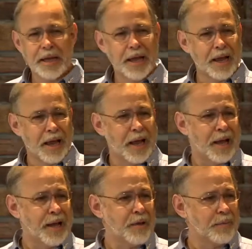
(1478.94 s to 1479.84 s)
I,
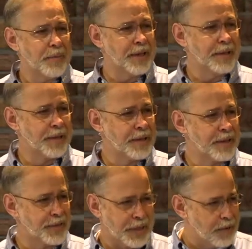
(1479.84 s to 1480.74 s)
I, I don't mean
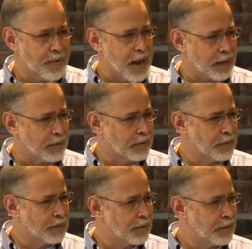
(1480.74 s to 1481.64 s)
silly radical,
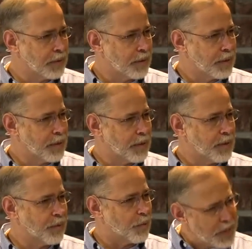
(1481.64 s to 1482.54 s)

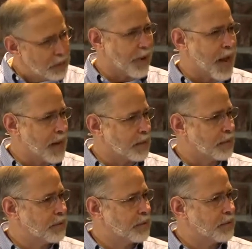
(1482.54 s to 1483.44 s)
real radical.
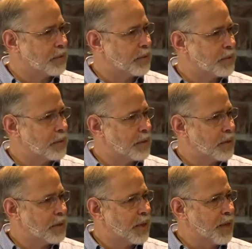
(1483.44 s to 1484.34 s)

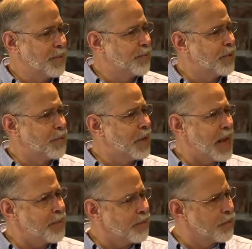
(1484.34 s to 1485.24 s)
I mean, when
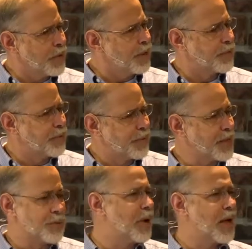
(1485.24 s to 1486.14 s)
I read through, and
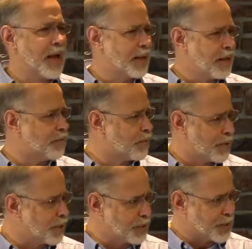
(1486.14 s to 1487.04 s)
that's why I love,
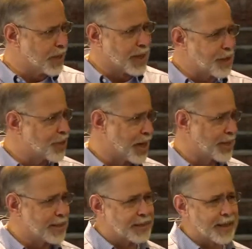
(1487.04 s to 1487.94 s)
you know, in studying
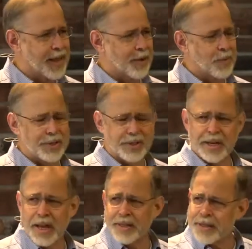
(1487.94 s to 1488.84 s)
Genesis again on Wednesday
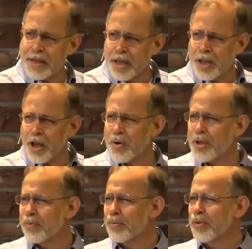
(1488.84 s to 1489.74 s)
nights,
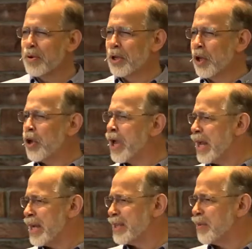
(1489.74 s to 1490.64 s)
going through and looking
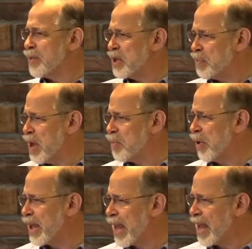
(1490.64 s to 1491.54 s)
at some of these
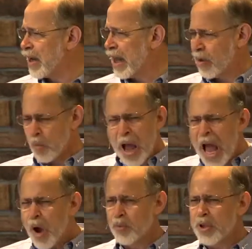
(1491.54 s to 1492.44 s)
people again, like,
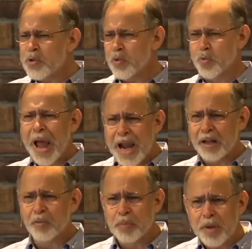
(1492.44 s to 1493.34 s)
wow, these are
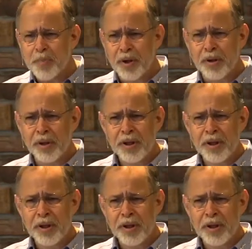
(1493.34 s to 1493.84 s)
radical people.